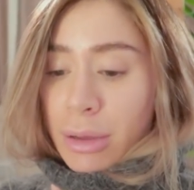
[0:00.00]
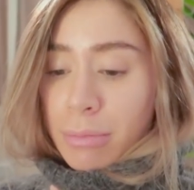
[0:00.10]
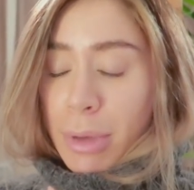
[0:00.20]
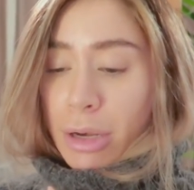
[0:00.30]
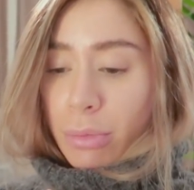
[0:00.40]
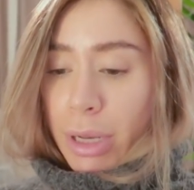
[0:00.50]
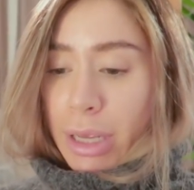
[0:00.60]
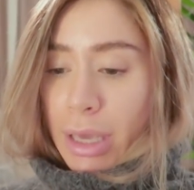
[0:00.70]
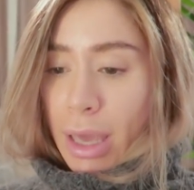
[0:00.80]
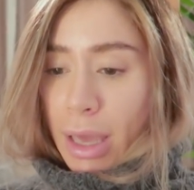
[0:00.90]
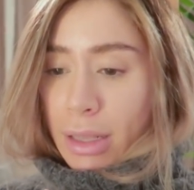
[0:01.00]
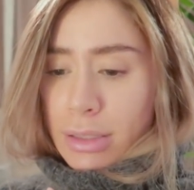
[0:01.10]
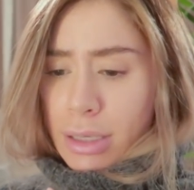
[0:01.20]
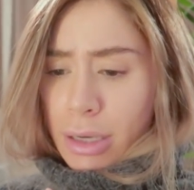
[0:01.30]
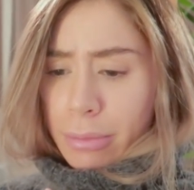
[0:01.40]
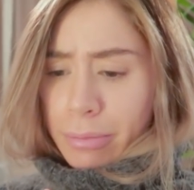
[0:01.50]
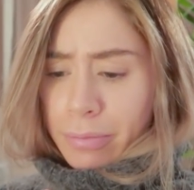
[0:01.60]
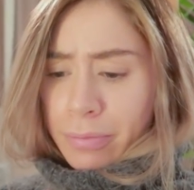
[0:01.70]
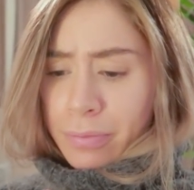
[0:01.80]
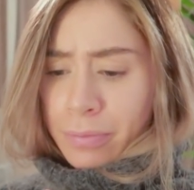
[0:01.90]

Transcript: midweek, and